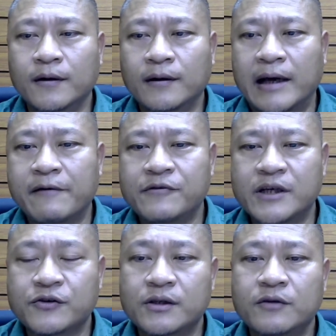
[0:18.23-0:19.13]
live
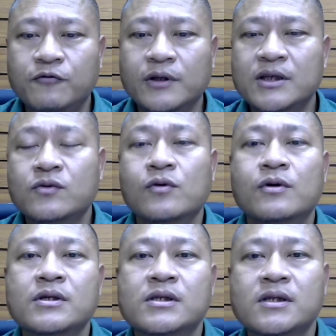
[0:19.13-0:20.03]
session for this
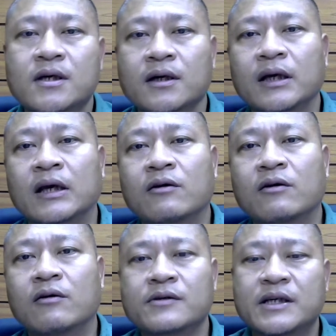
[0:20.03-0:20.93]
course,
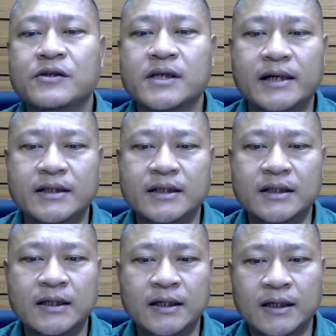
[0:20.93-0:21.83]
Ecology and
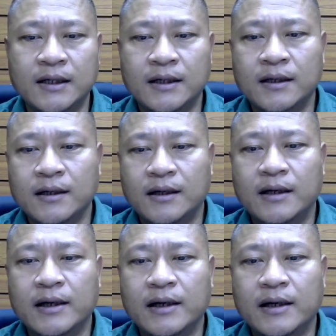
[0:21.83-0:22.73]
Society.
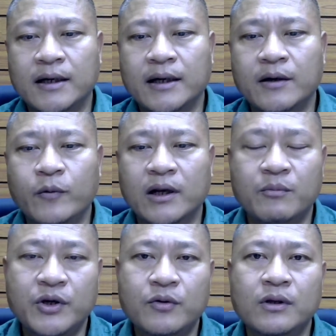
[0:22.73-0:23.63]
I welcome you
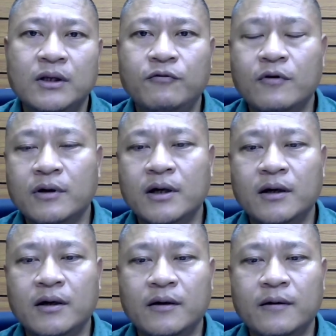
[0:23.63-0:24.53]
all
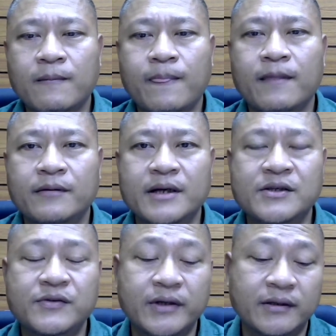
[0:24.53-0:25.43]
for
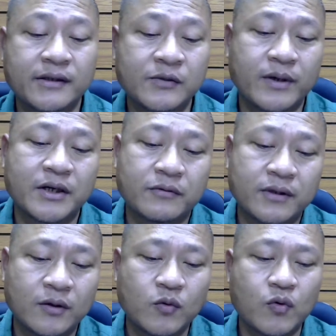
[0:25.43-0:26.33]
registering this
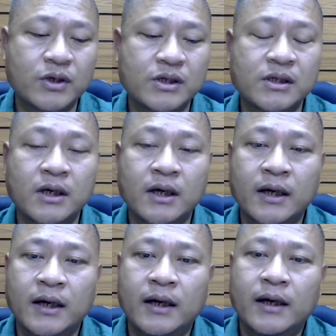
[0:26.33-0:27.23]
particular course,
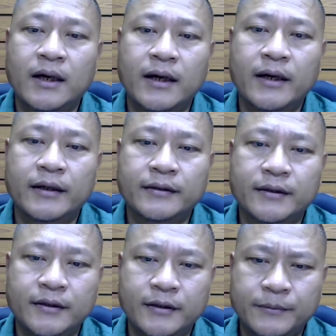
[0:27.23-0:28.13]
and
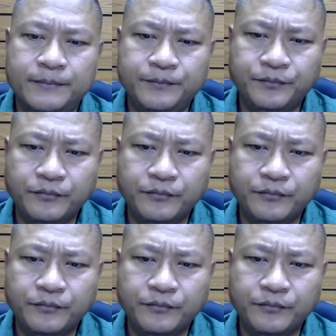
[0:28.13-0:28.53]
uh,